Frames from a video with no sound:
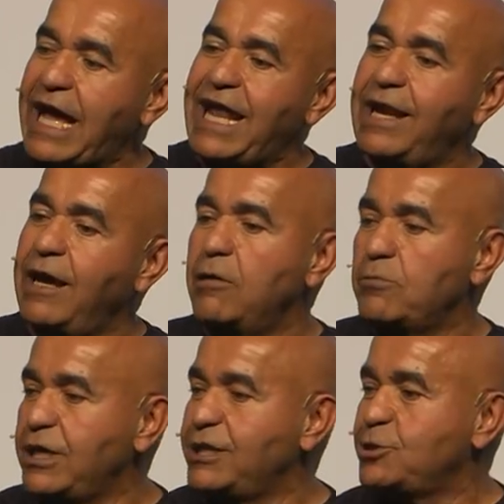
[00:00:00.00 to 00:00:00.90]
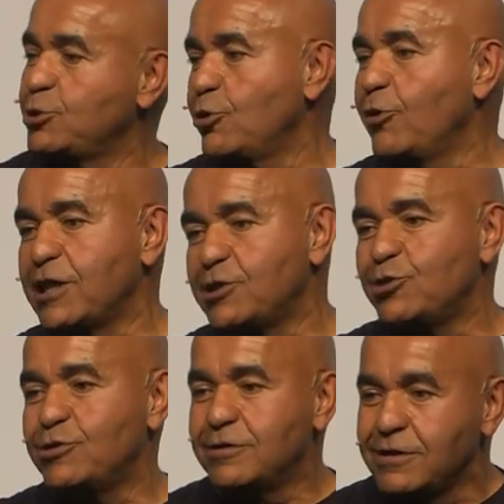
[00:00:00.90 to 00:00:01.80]
allow me to go and
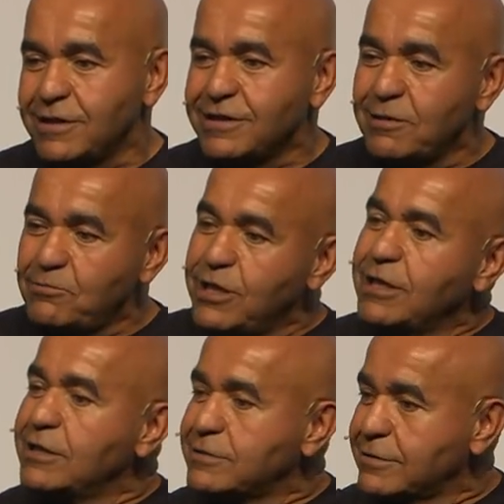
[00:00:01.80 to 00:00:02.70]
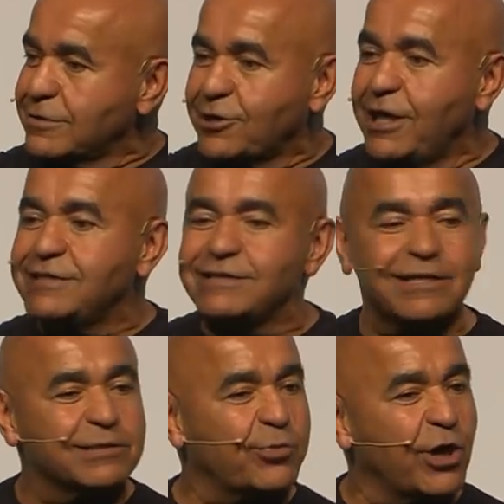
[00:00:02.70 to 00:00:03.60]
do the biggest,
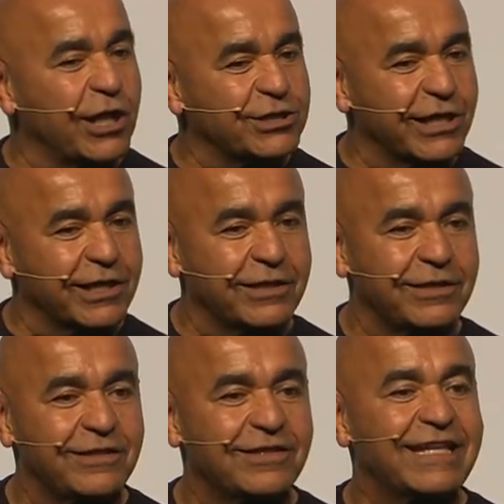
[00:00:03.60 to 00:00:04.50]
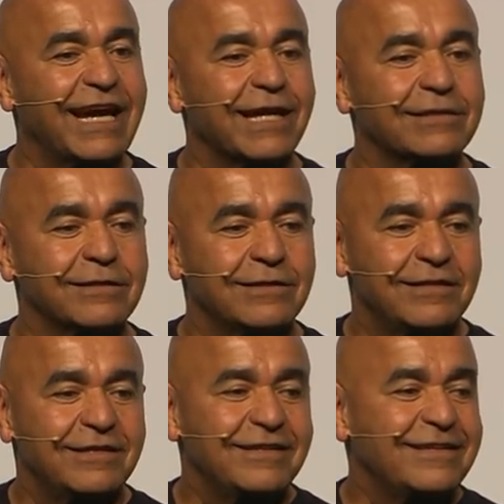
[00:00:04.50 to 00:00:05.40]
craziest project that
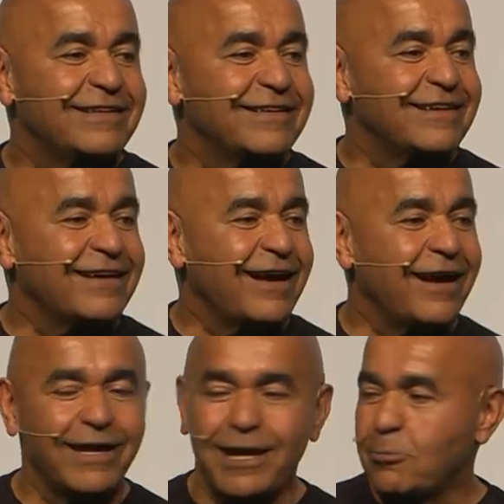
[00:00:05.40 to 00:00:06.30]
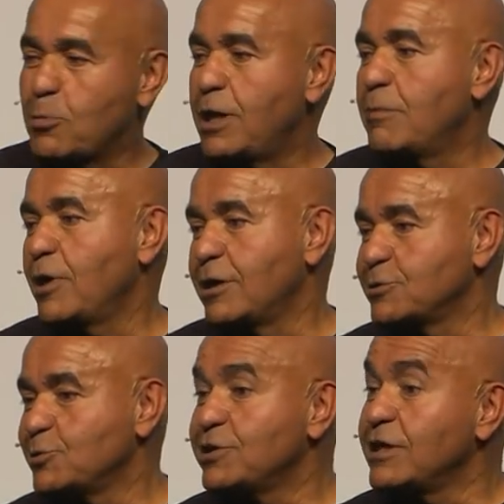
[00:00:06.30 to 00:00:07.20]
I am about
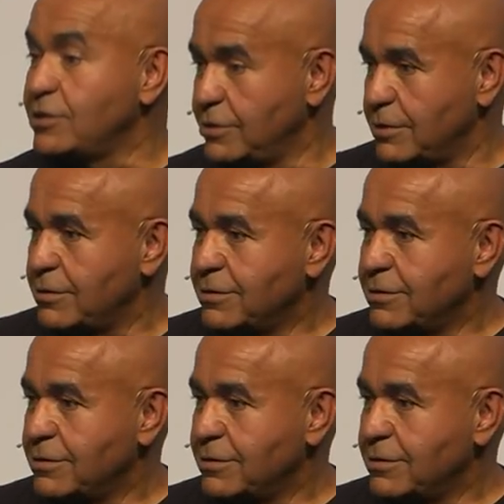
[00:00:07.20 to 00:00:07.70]
to tell you?